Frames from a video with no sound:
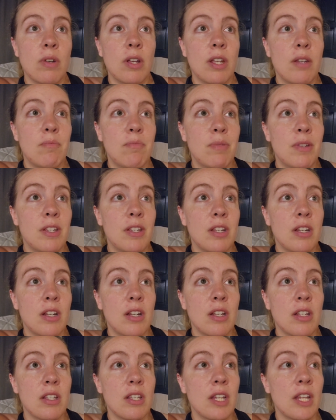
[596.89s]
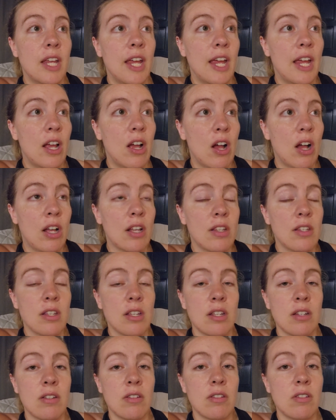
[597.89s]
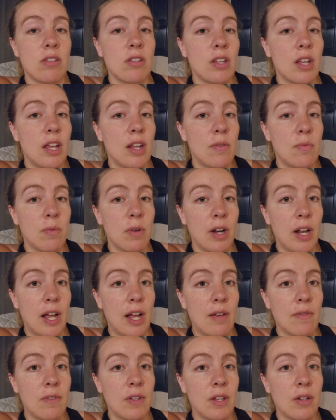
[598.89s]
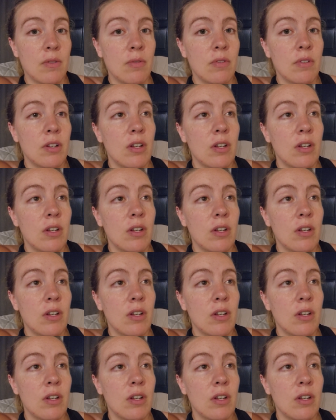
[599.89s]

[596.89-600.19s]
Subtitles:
in busyness and chaos and what have you.